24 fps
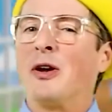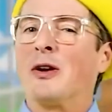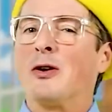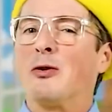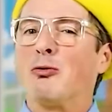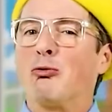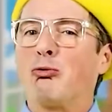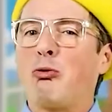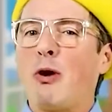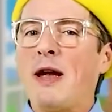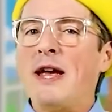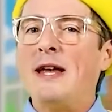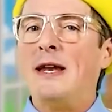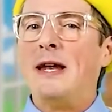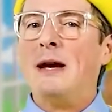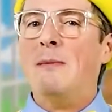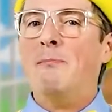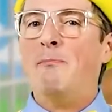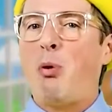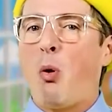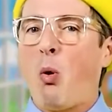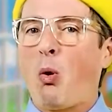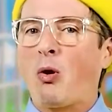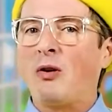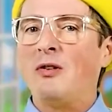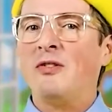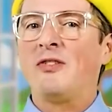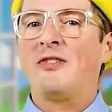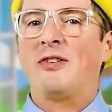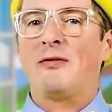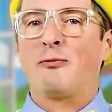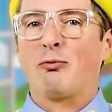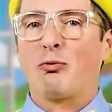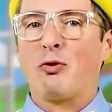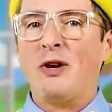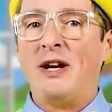the great
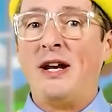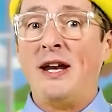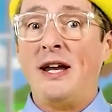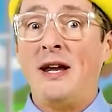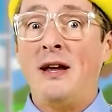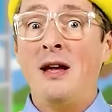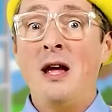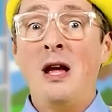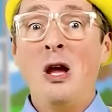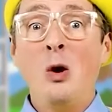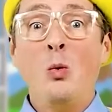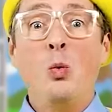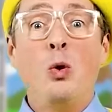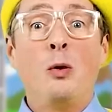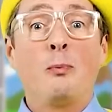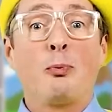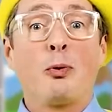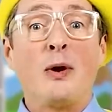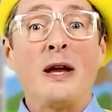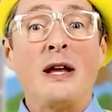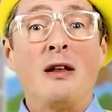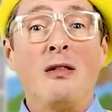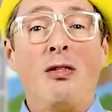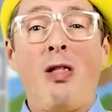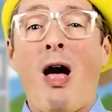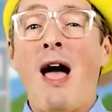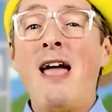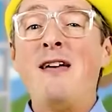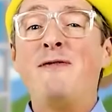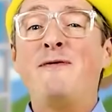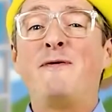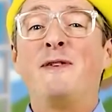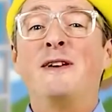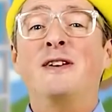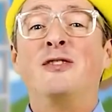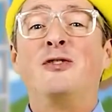importance of reading will bring
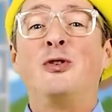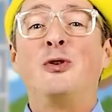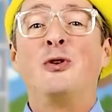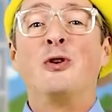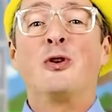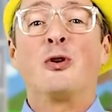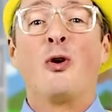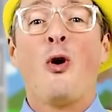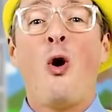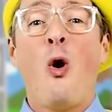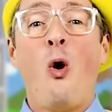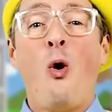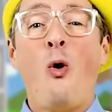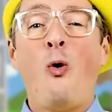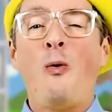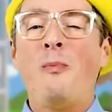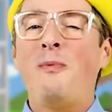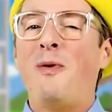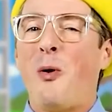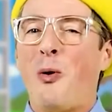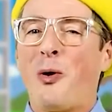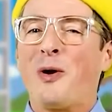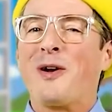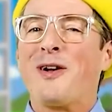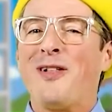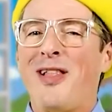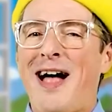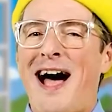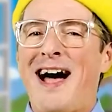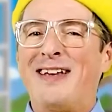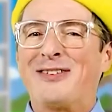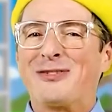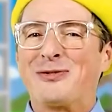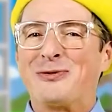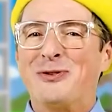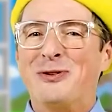life into your home or
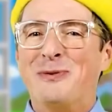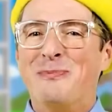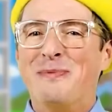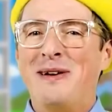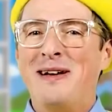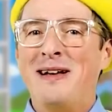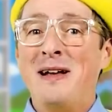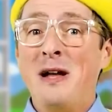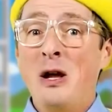classroom.